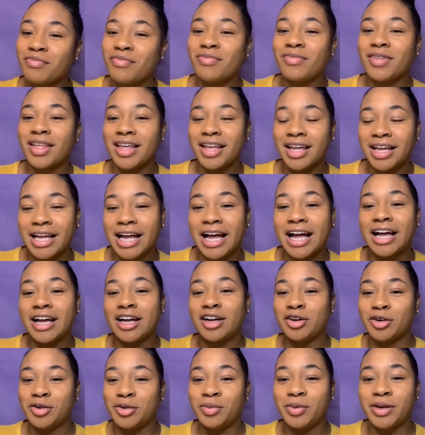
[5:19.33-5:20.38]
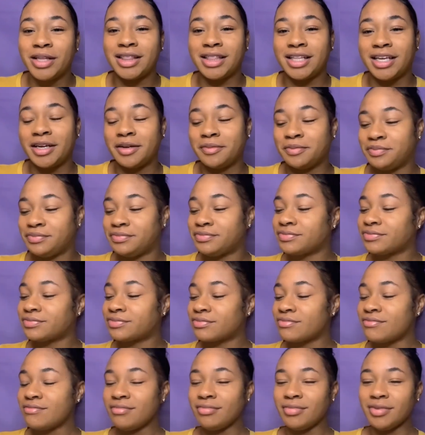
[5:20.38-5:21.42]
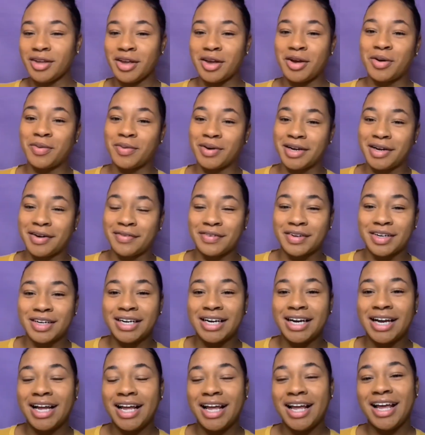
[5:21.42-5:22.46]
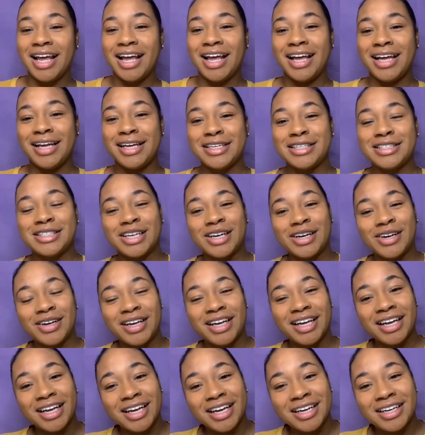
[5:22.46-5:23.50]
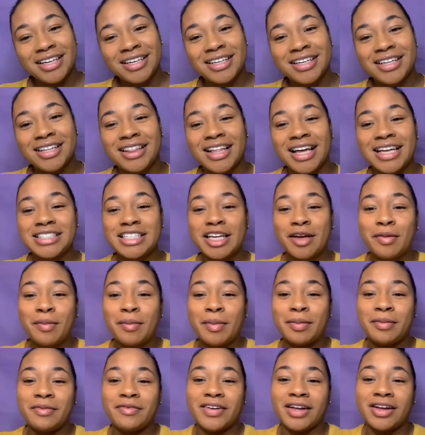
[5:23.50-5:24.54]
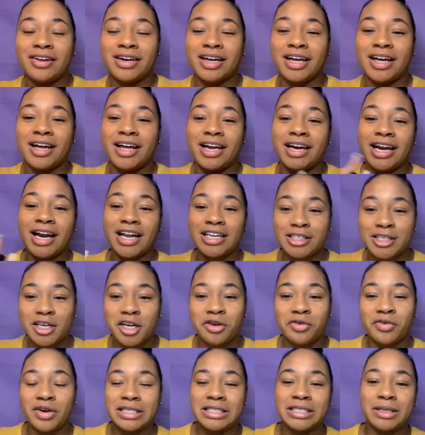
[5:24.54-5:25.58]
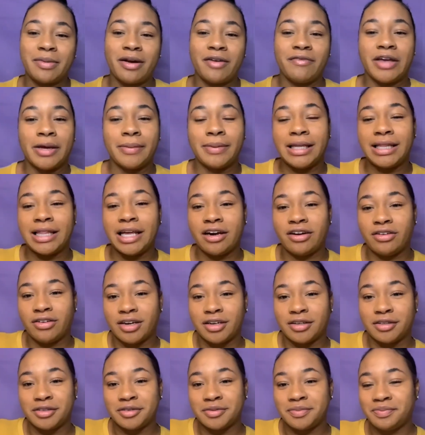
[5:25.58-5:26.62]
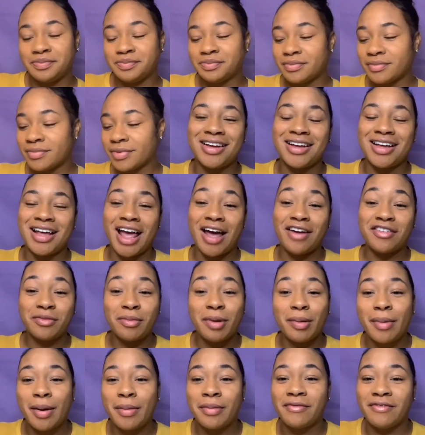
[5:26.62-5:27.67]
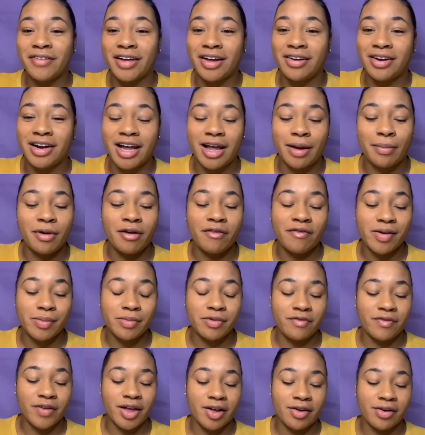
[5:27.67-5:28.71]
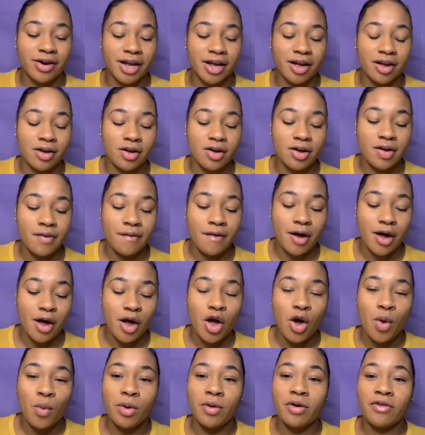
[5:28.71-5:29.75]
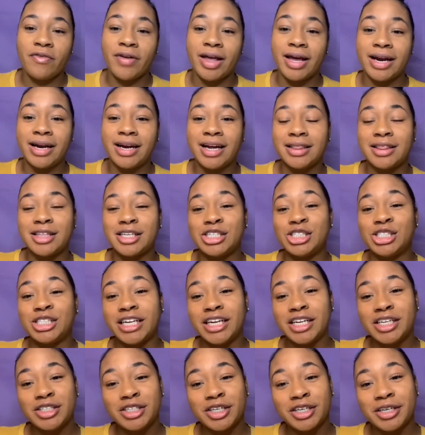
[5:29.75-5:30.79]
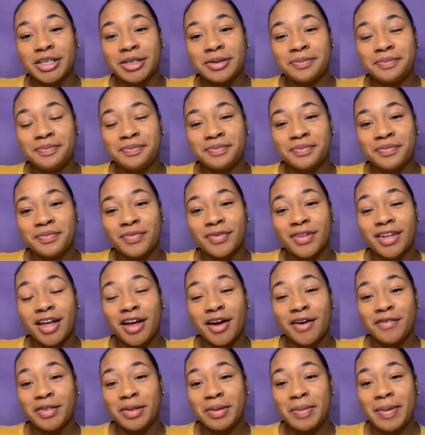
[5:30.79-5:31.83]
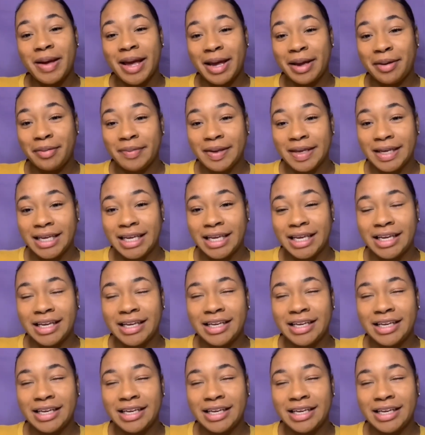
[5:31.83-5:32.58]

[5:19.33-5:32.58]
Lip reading: got cool with it or whatever. So yeah, that's how my mom found out. And I told the rest of my family later on. After my mama found out, my family found out, we were finding out the gender of the baby.